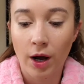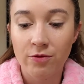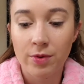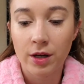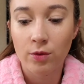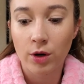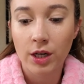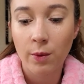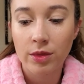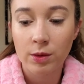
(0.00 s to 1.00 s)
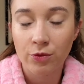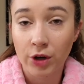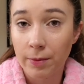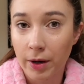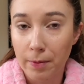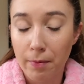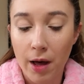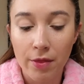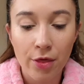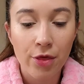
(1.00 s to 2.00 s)
I've been working with them for about a
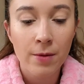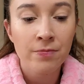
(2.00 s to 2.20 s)
month.